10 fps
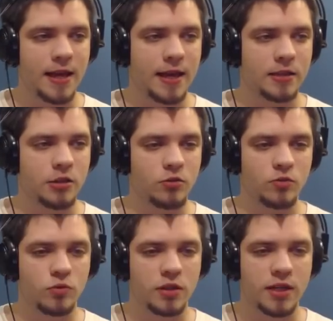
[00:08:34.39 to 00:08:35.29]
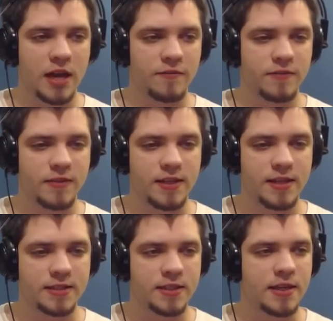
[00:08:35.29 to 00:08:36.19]
and you have
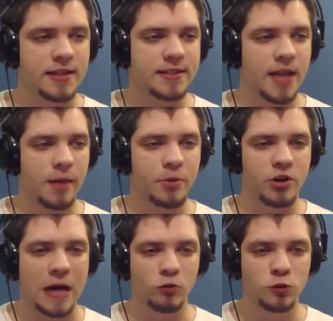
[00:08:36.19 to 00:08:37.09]
these sniper